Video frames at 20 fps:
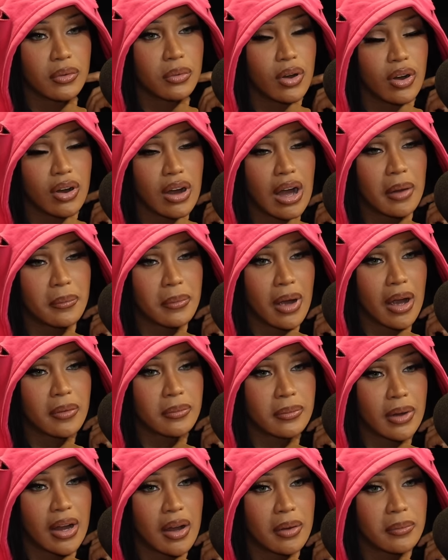Well, I'm
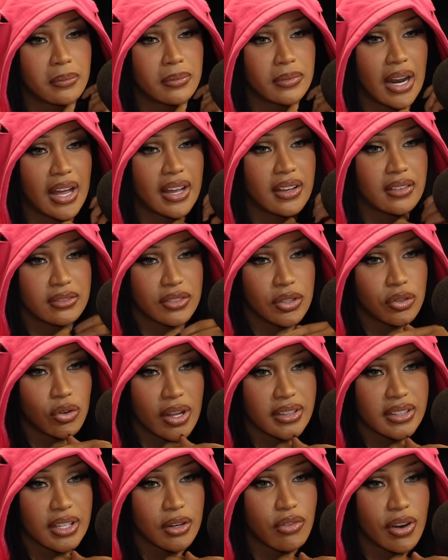I'm I'm like you
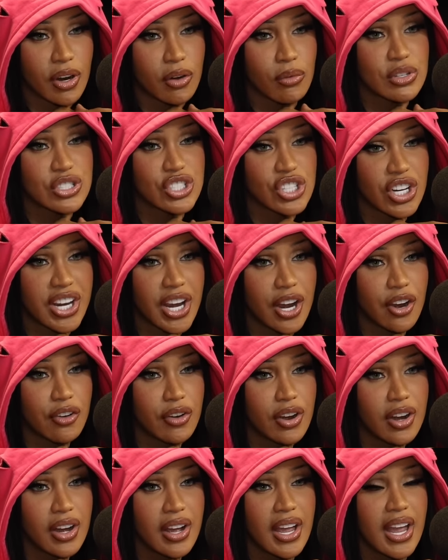know I did a record with
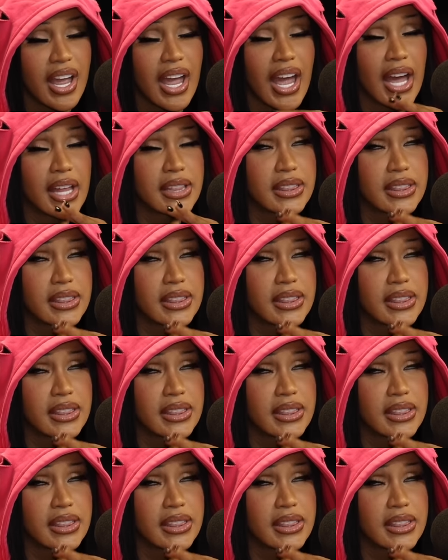Shakira. Yeah.